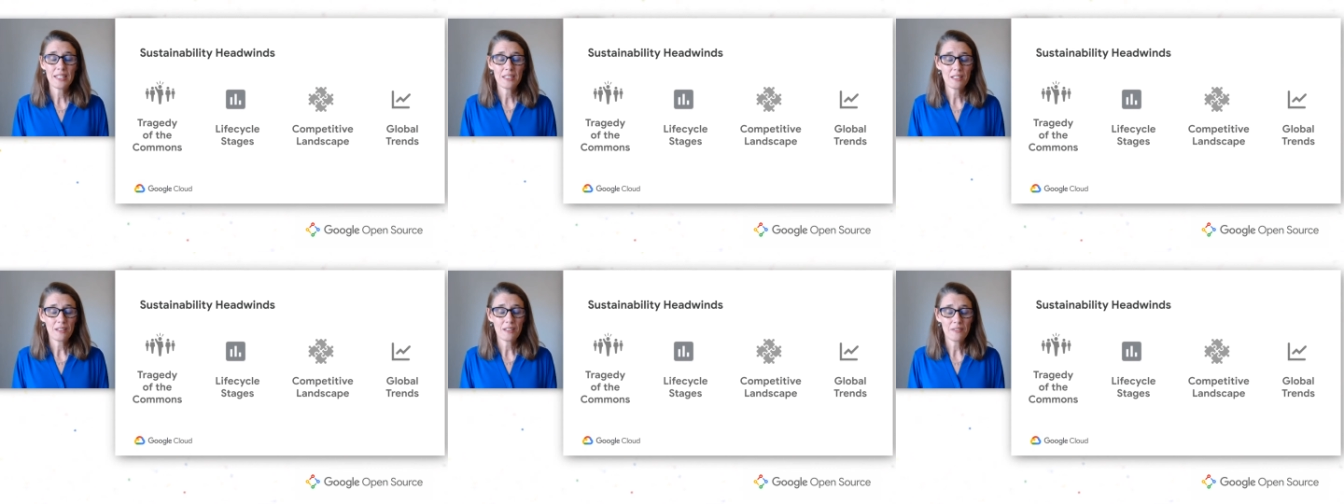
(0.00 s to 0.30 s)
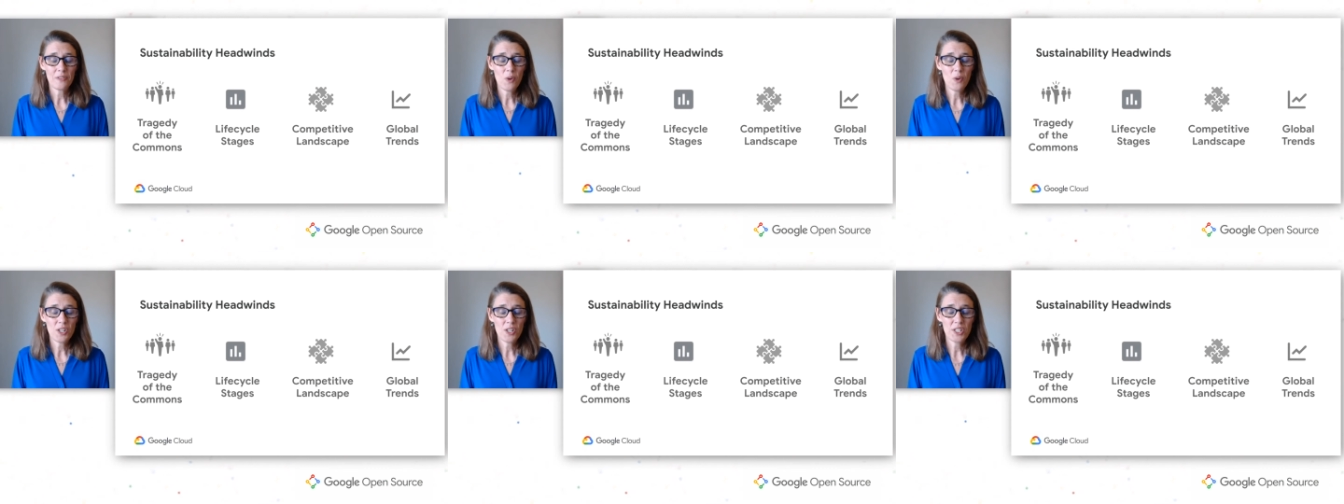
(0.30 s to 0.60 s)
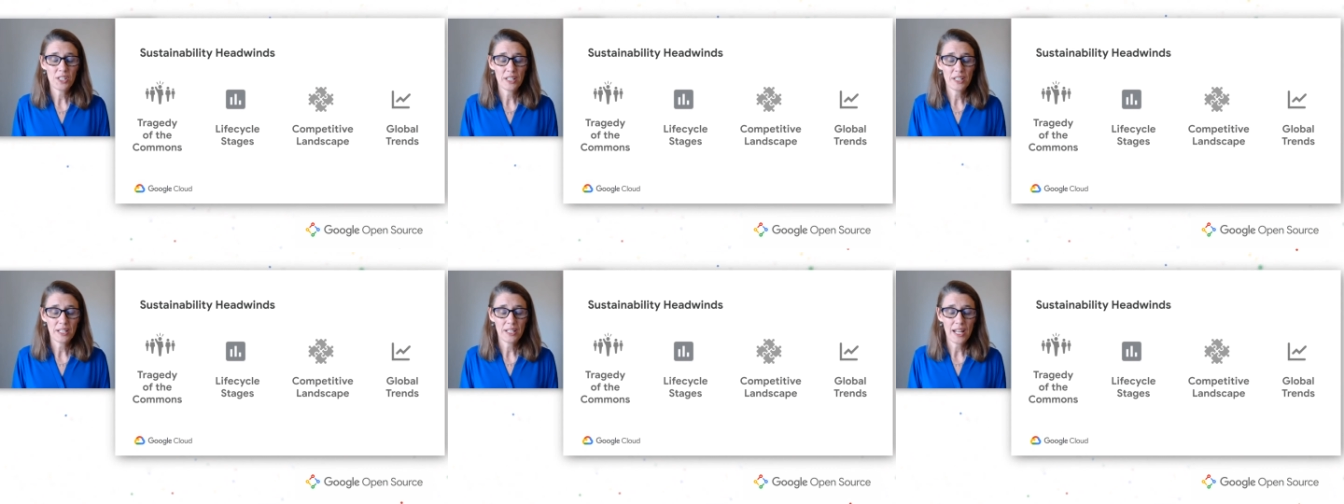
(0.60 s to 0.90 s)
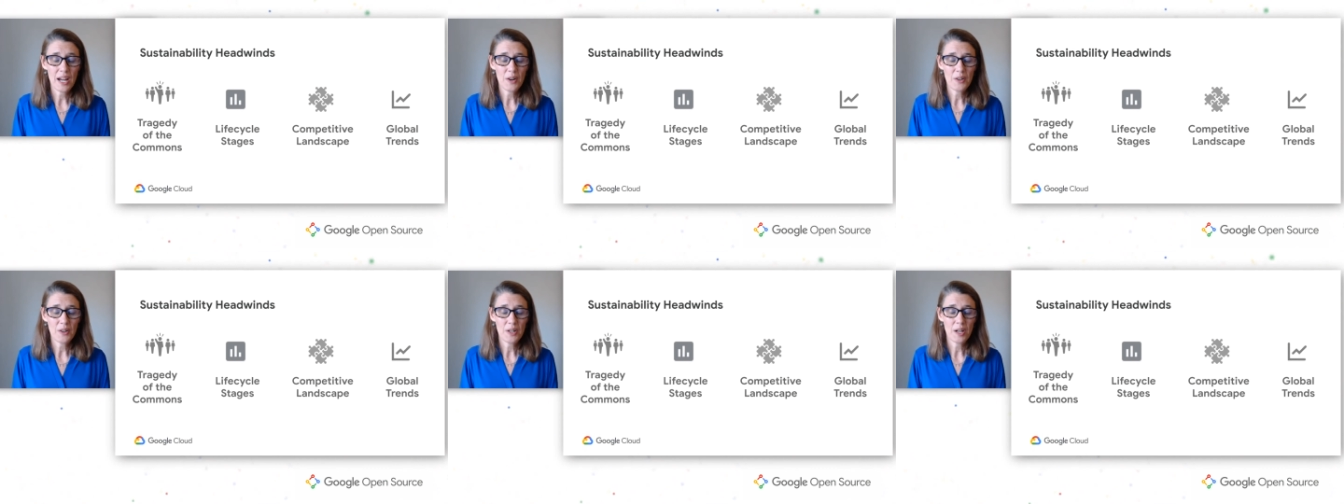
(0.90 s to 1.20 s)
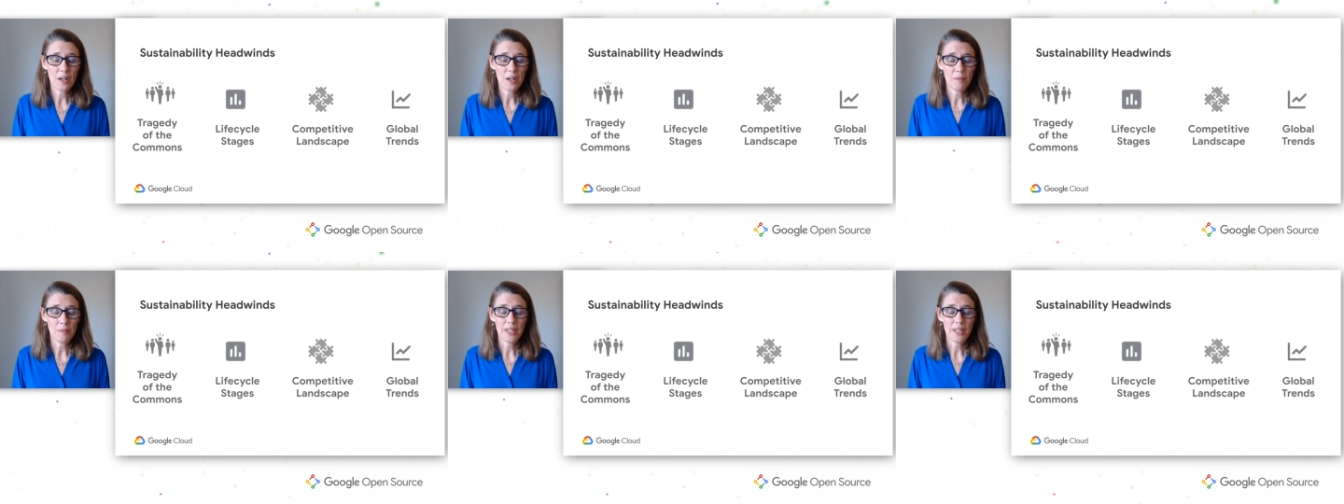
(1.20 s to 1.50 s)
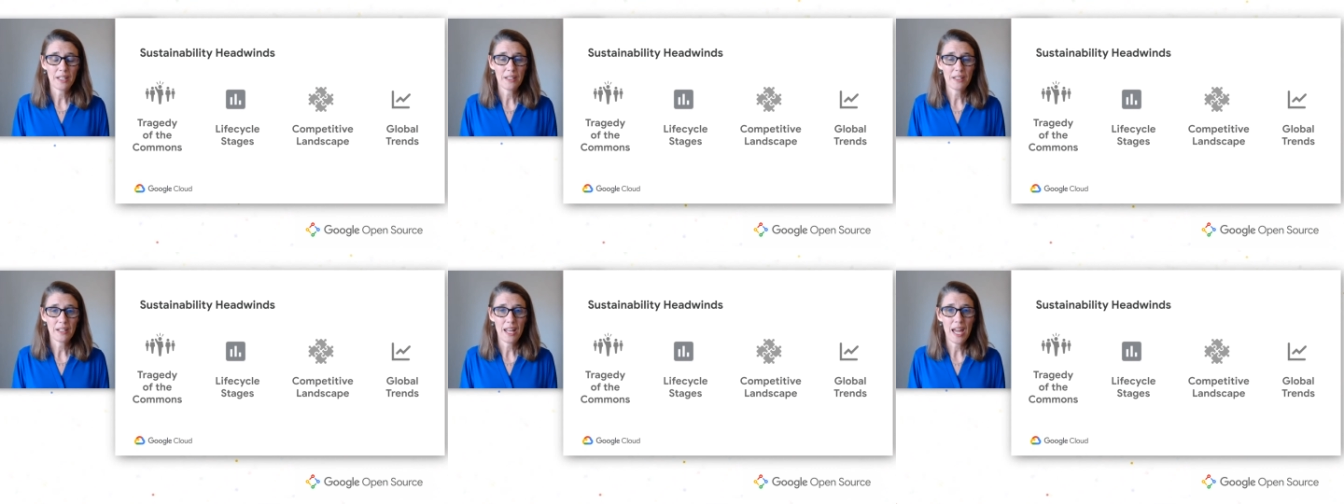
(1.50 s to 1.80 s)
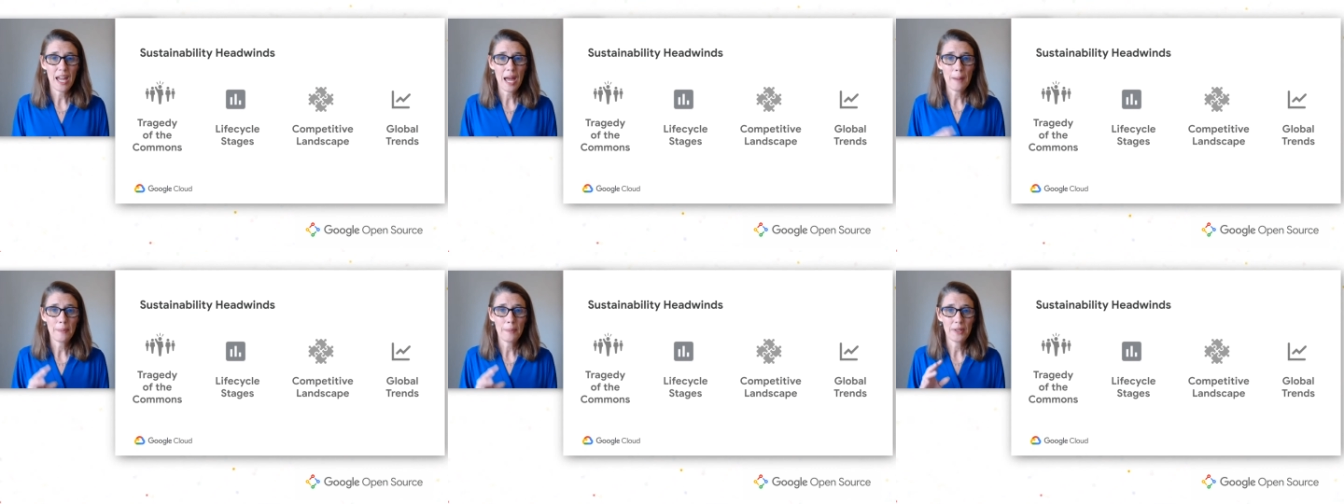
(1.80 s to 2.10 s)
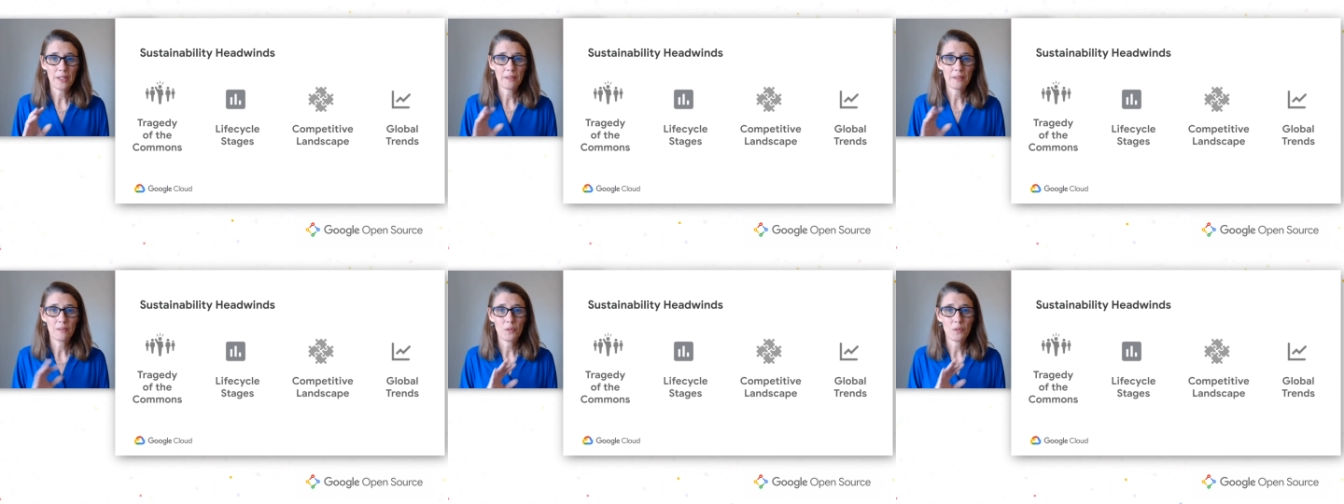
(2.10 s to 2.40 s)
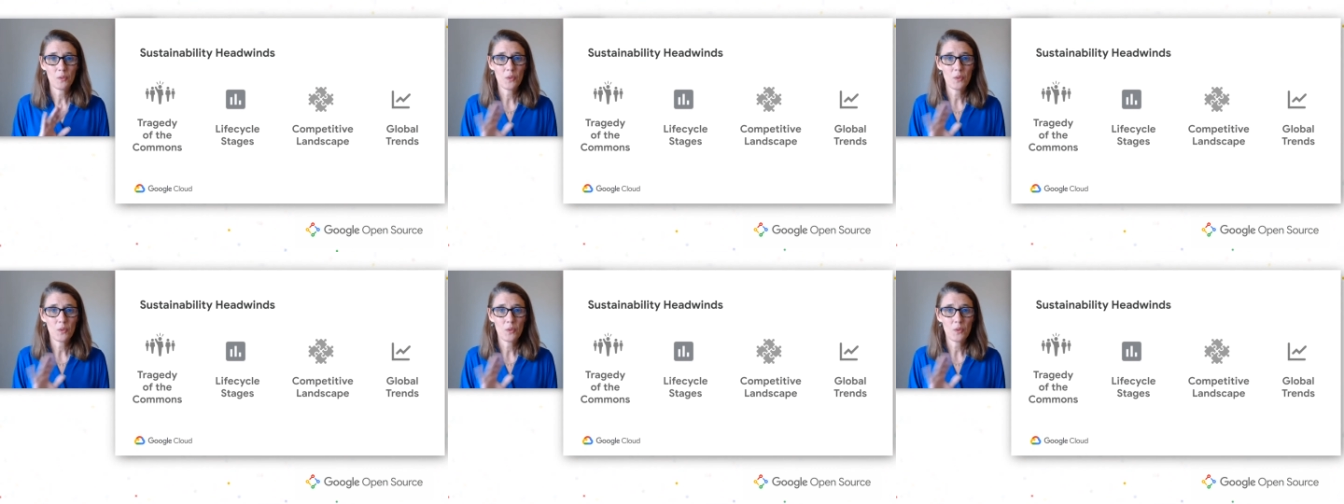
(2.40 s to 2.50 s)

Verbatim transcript: an unfortunate outcome that can happen